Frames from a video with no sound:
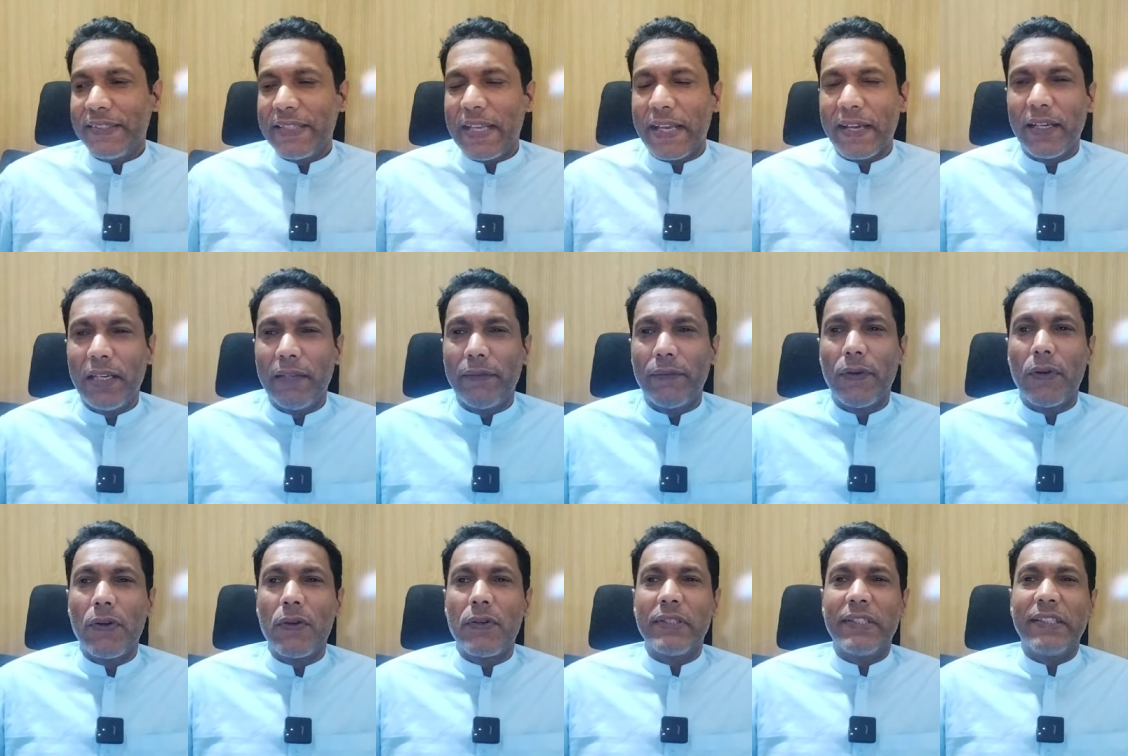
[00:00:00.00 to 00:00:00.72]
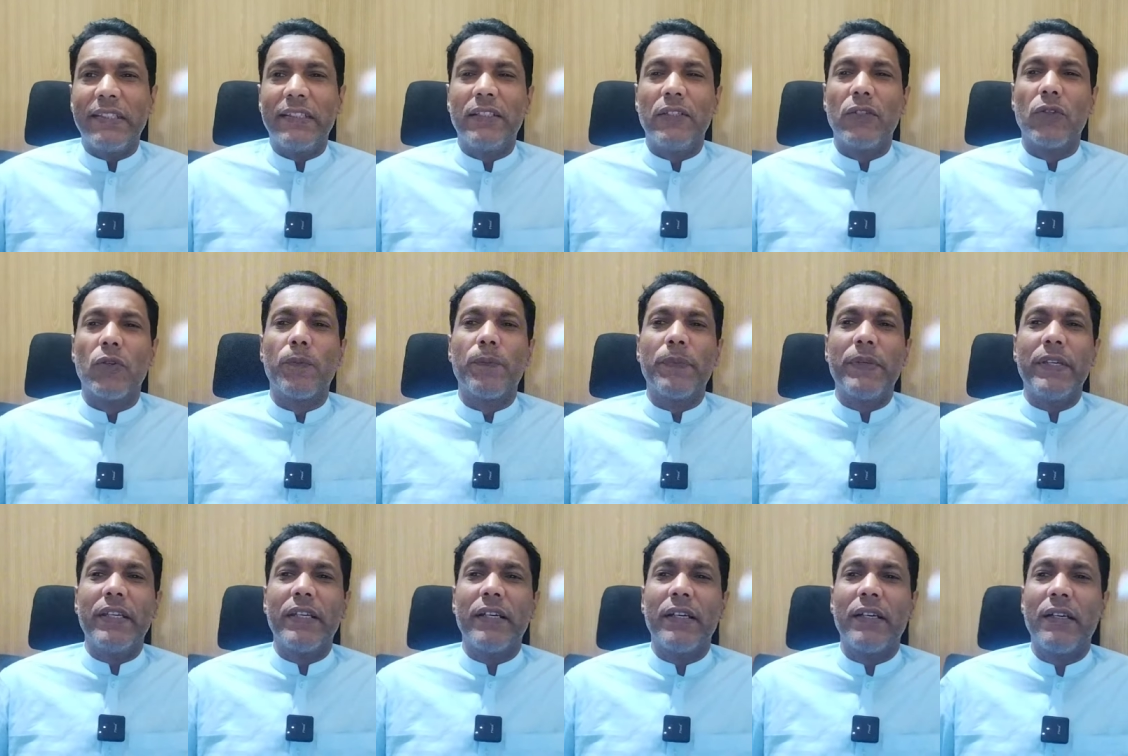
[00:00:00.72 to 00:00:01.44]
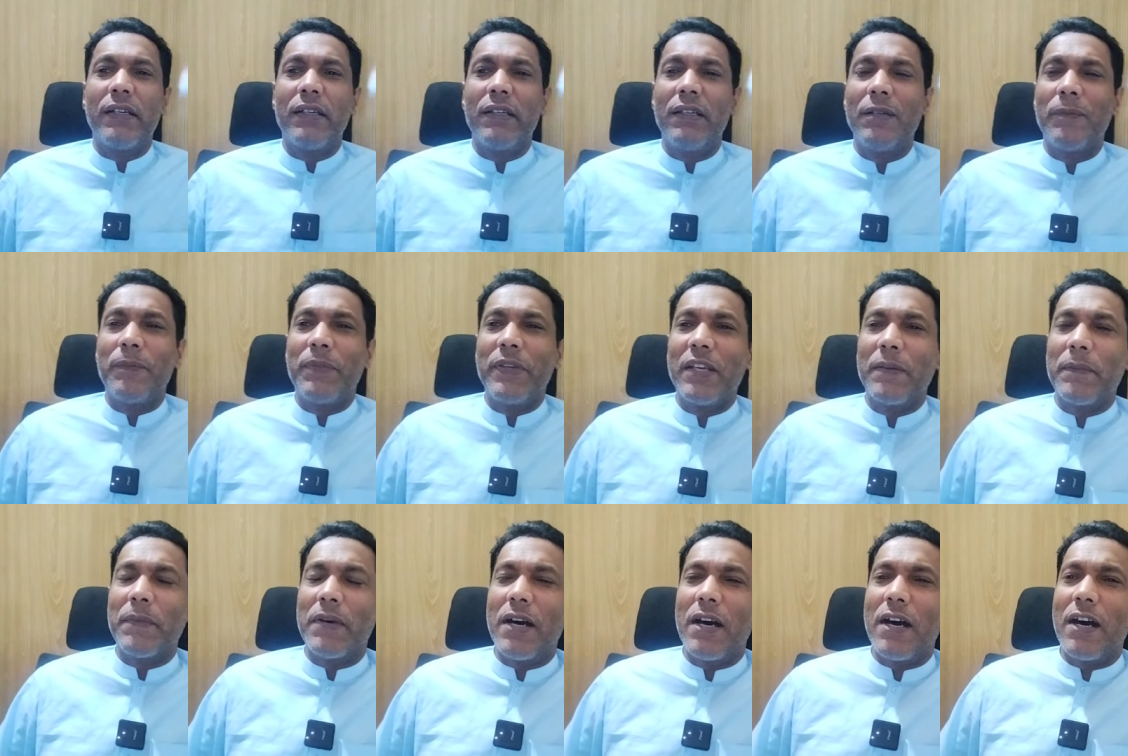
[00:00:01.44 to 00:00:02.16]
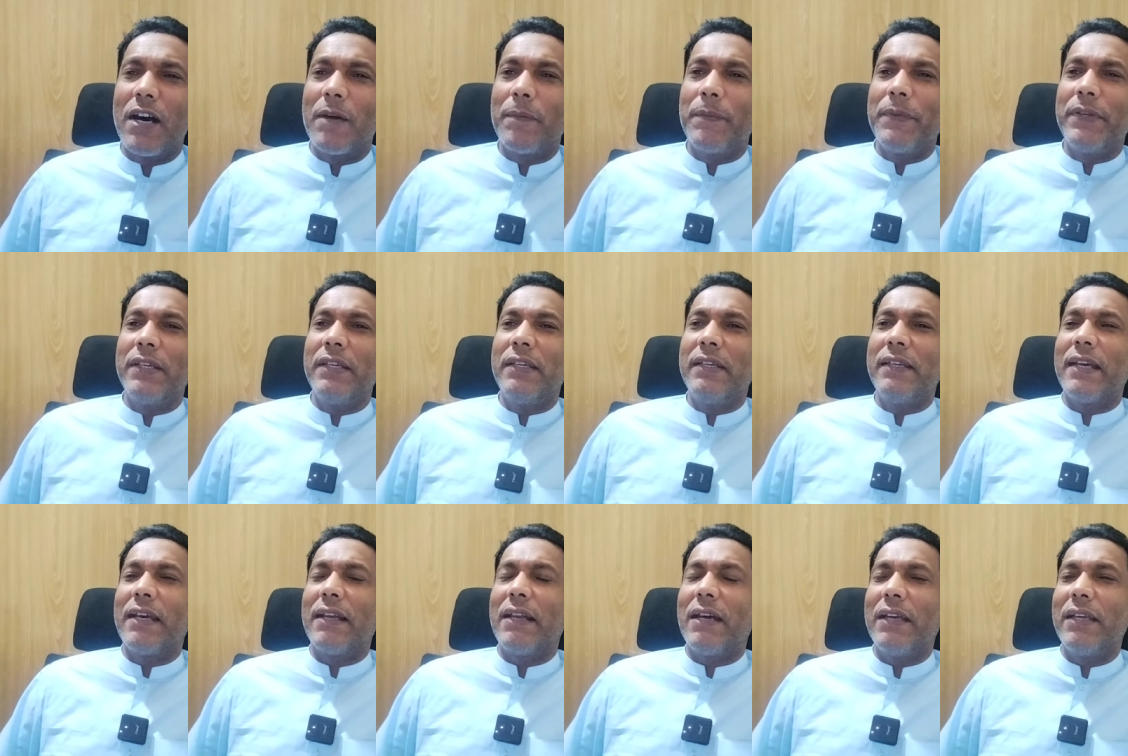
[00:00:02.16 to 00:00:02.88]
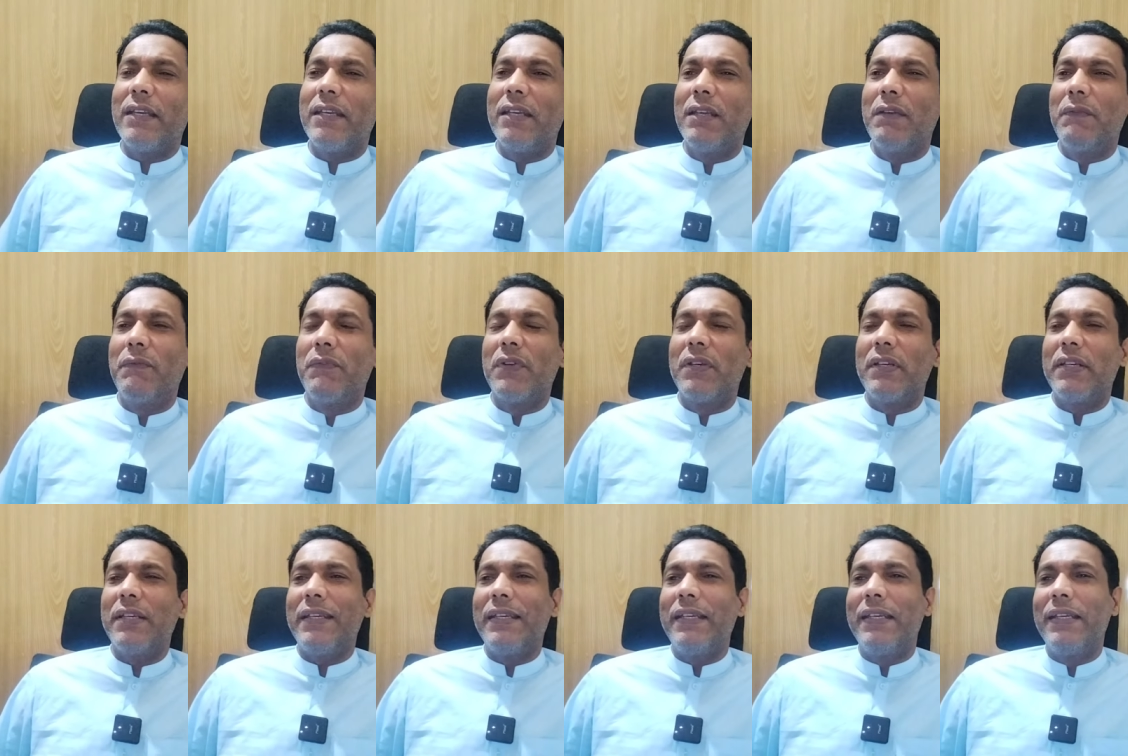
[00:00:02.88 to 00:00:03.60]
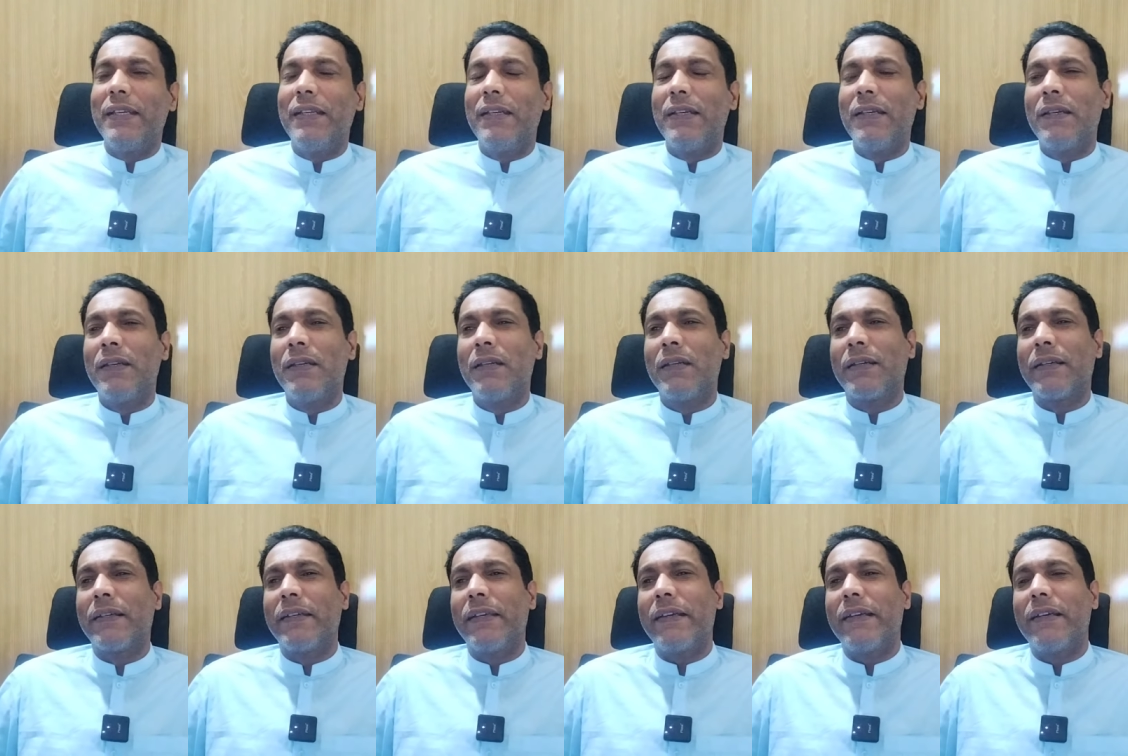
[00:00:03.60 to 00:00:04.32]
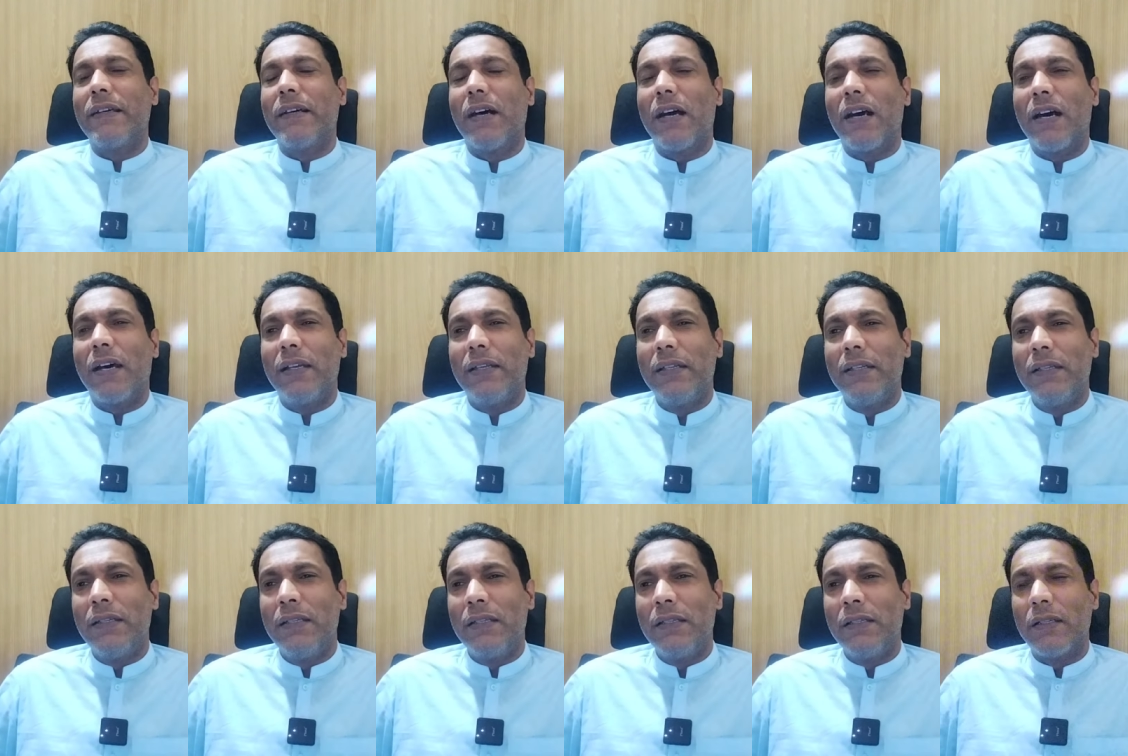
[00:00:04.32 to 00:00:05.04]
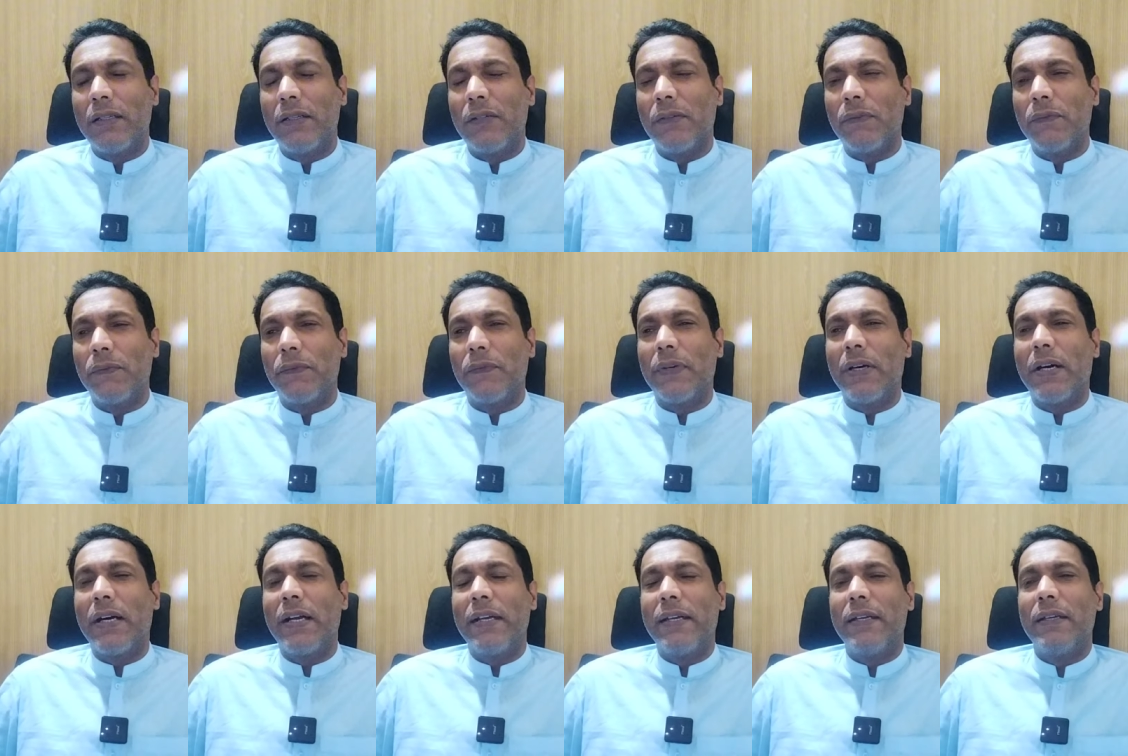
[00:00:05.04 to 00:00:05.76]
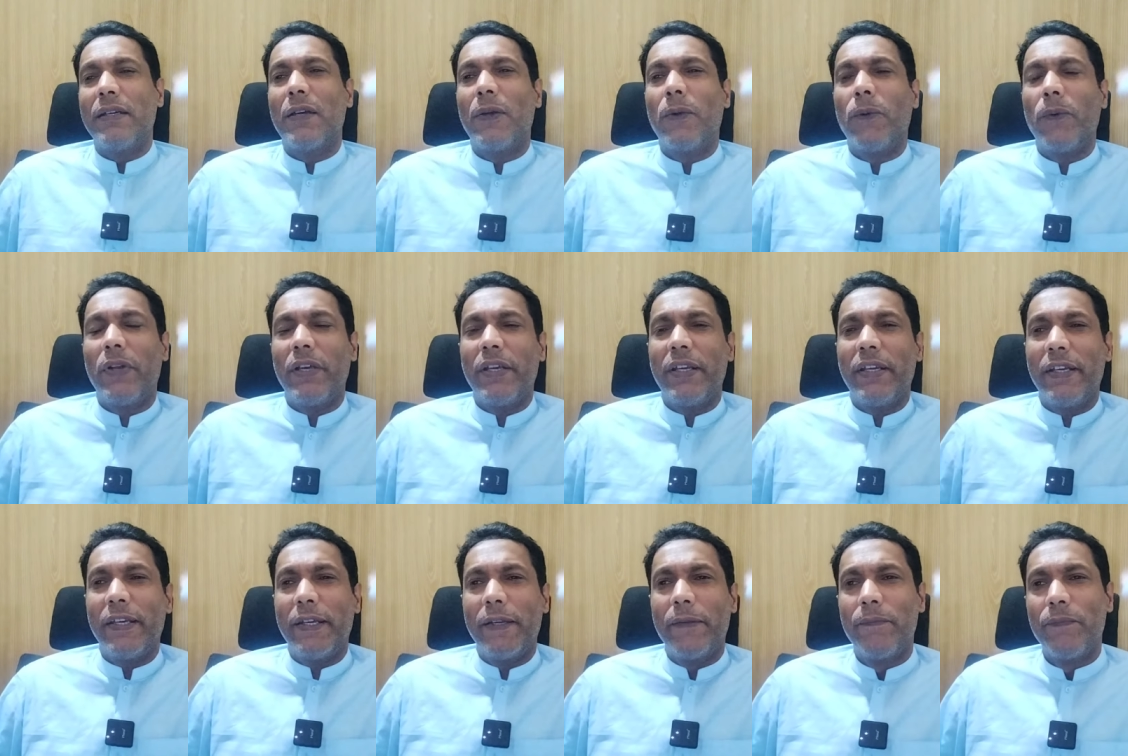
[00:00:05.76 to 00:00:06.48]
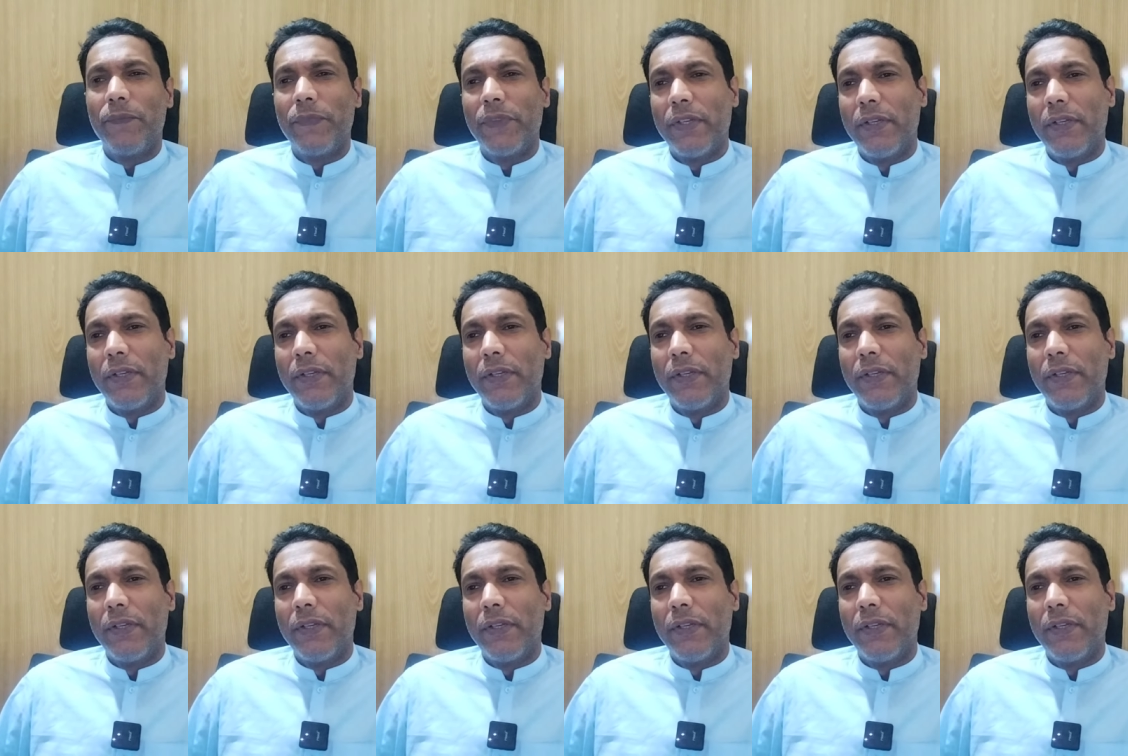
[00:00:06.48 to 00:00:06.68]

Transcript: Secondly, Ethiopian P M Abiy arrived in Kigali, Rwanda today,